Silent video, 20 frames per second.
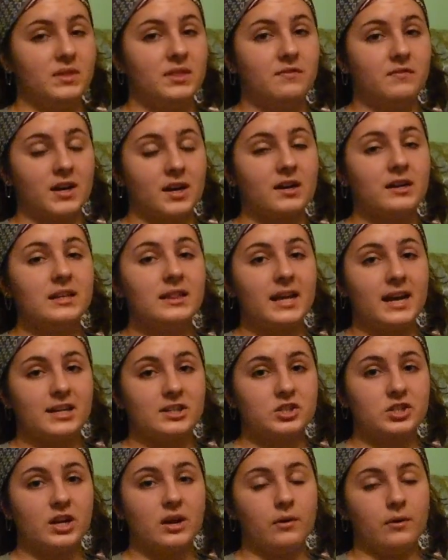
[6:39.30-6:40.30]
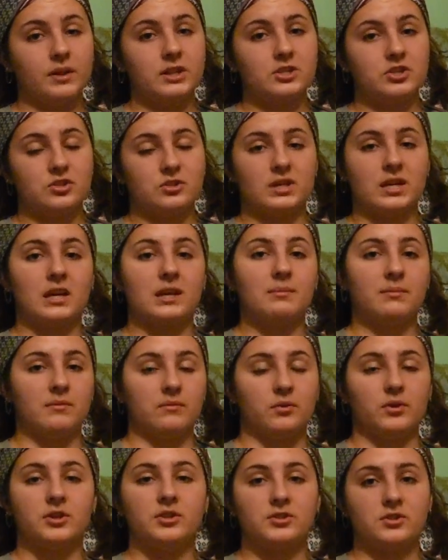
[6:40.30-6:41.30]
very last shower that you take
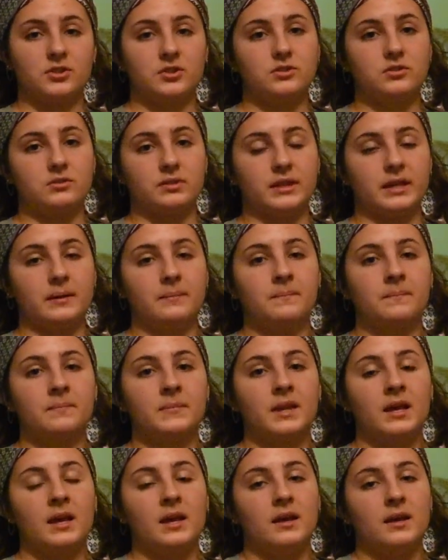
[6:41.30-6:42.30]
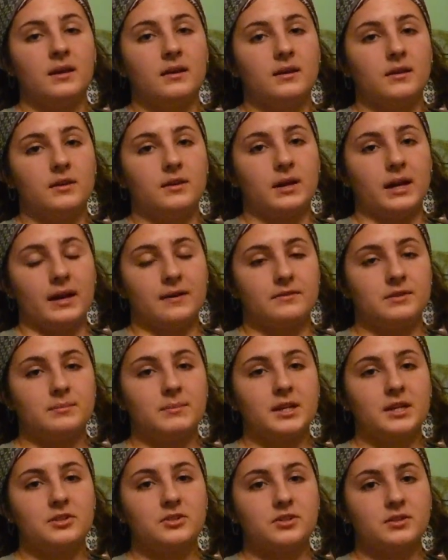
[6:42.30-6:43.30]
before your surgery, you have to
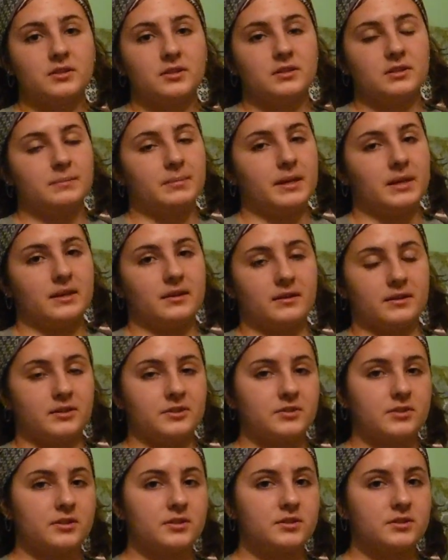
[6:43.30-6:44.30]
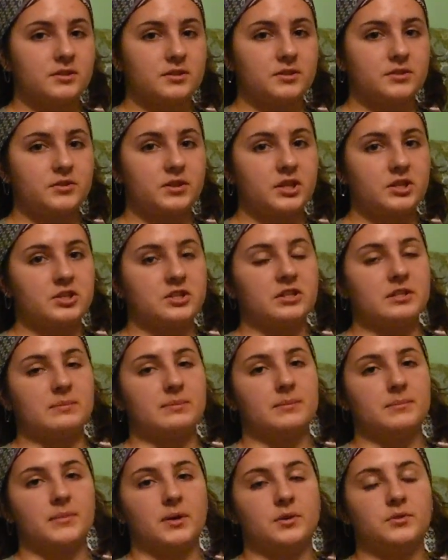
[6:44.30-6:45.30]
make sure, depending on your surgeon's instructions,
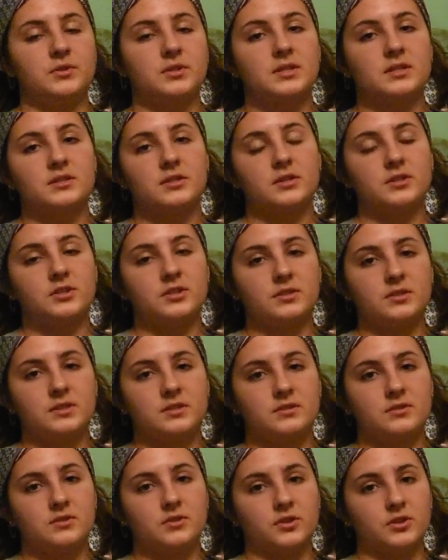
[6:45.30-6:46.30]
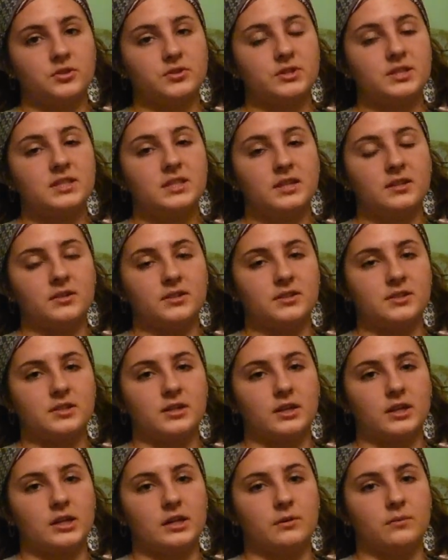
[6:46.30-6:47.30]
but most surgery centers
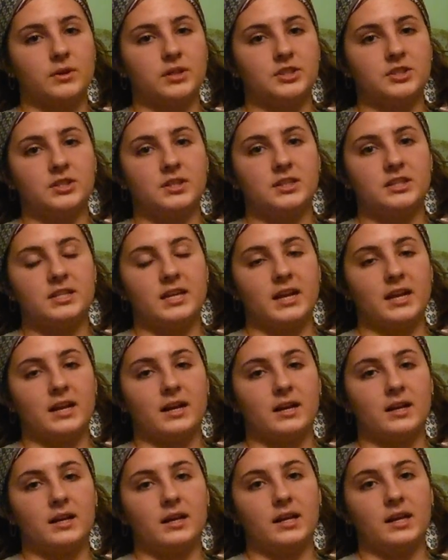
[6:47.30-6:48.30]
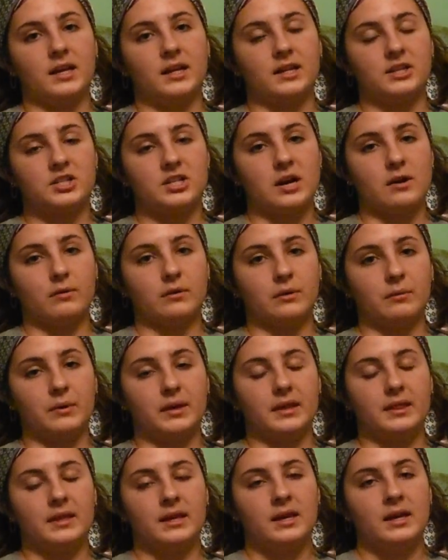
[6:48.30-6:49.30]
are going to want you to take a shower
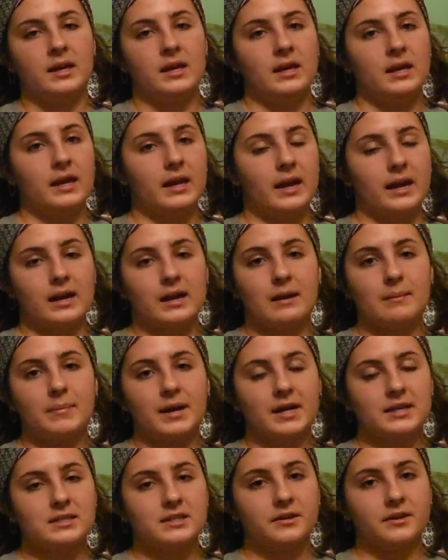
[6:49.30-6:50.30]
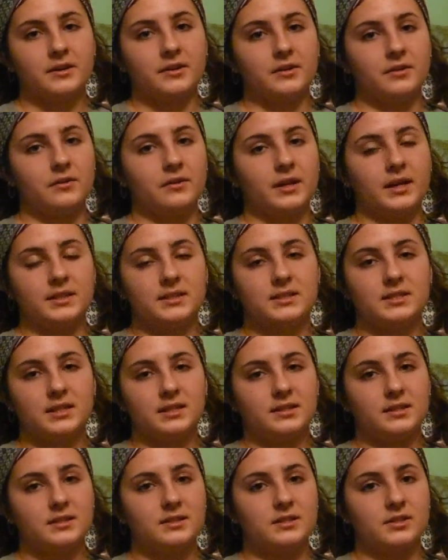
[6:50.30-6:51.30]
with antibacterial,
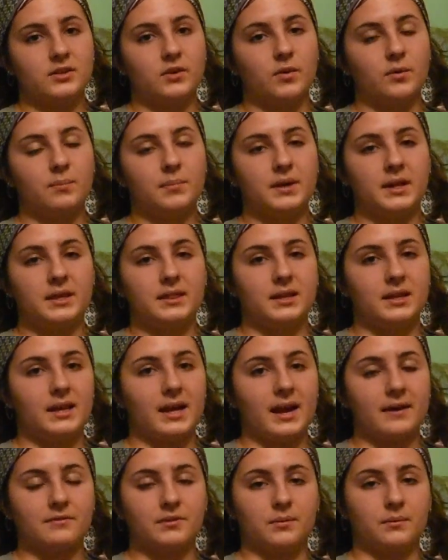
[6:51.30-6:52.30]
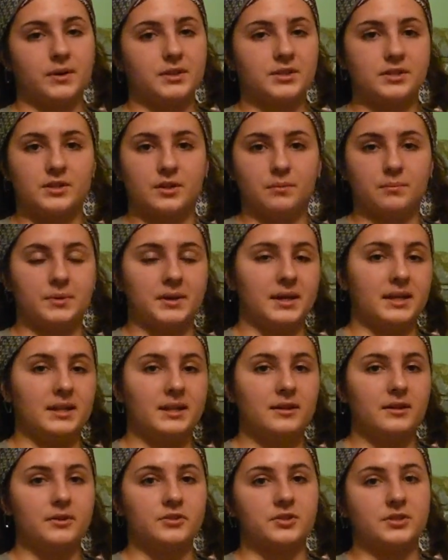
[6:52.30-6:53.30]
unscented soap, and then afterwards don't put any
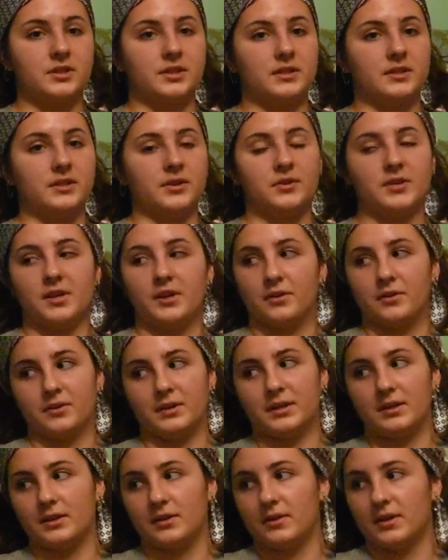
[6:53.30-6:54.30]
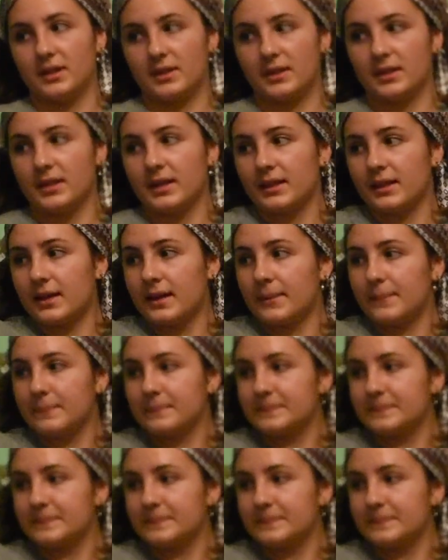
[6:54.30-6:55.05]
lotion on, no deodorant, no nothing like that.